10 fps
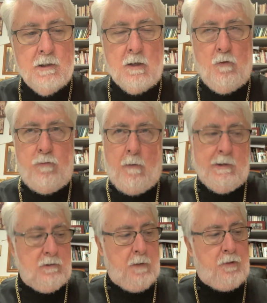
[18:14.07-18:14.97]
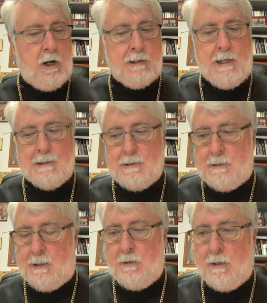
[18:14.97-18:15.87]
so we'll probably do our
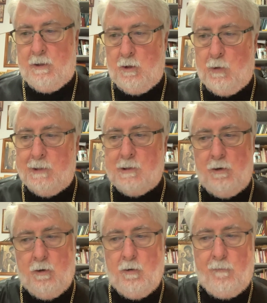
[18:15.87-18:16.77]
podcast either either Wednesday or,